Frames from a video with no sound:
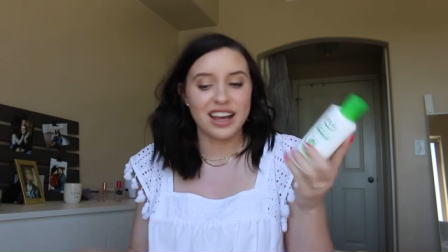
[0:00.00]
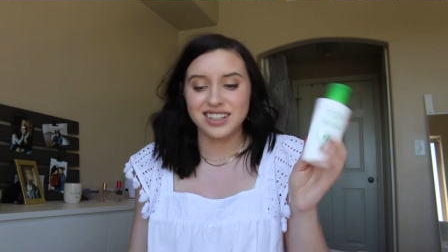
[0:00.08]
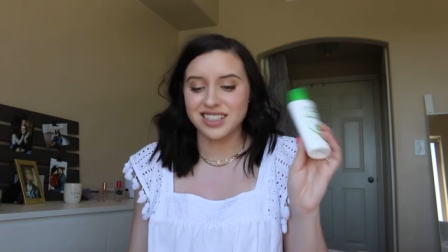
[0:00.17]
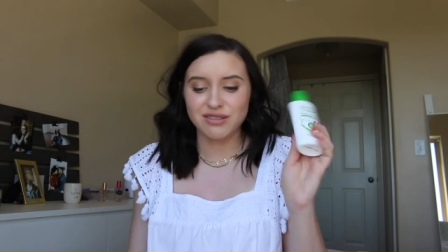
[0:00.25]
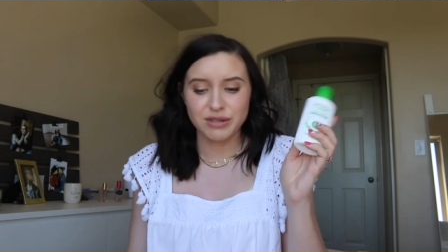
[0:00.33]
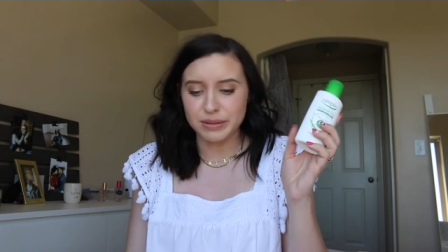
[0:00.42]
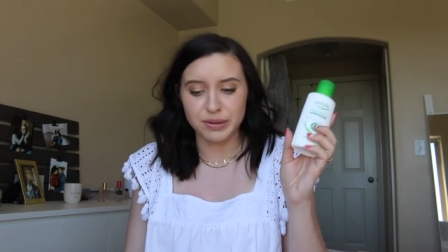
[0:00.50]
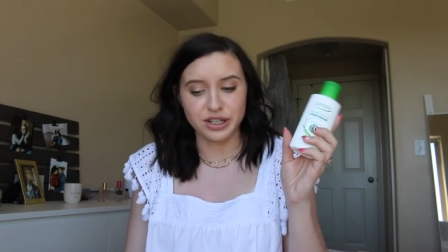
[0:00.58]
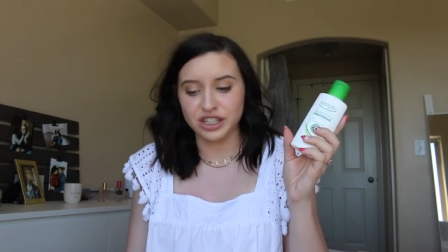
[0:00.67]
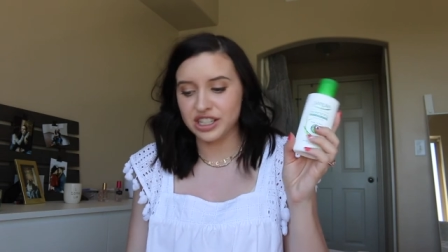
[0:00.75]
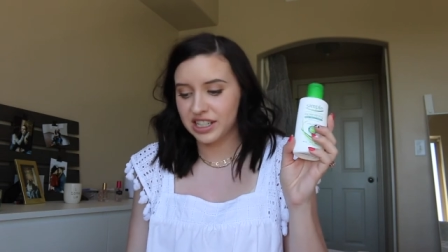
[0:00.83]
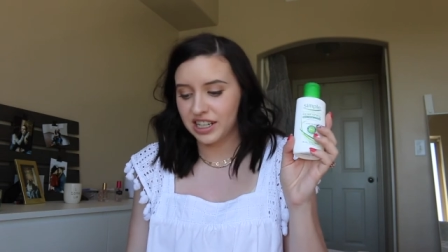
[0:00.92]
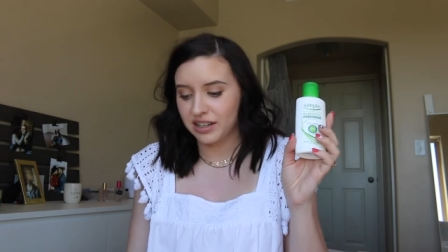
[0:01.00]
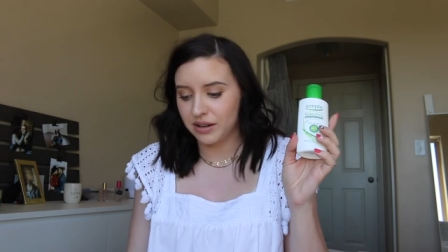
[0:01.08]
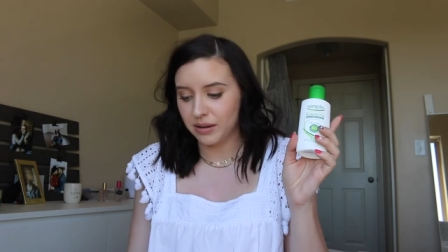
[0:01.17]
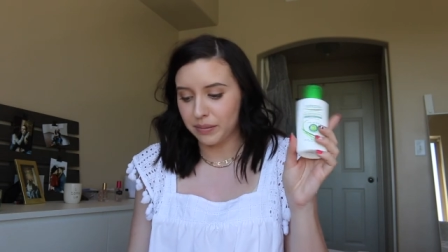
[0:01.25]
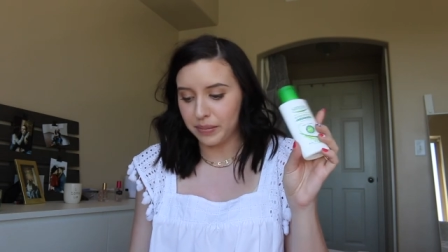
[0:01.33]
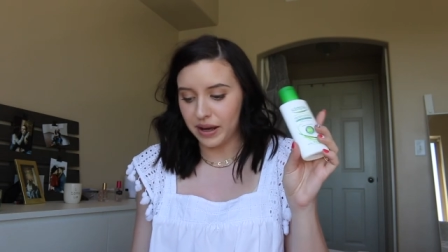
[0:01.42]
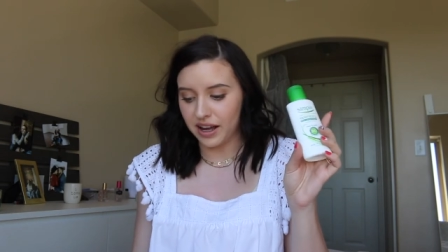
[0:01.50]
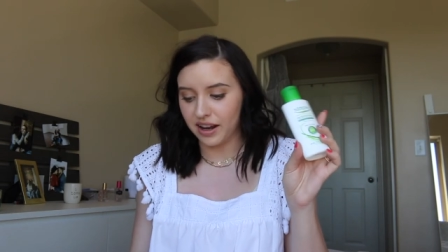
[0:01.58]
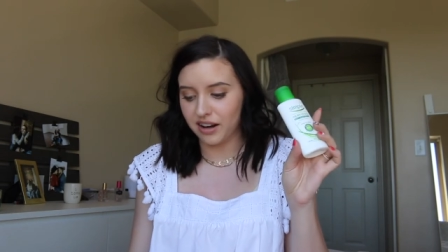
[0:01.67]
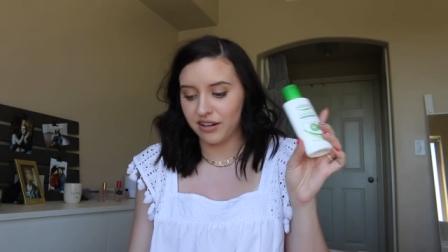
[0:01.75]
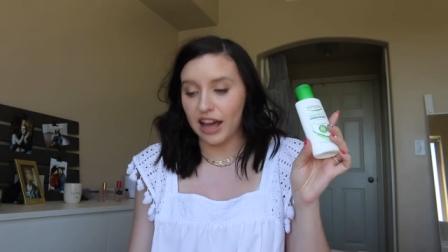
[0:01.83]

I didn't repurchase it, but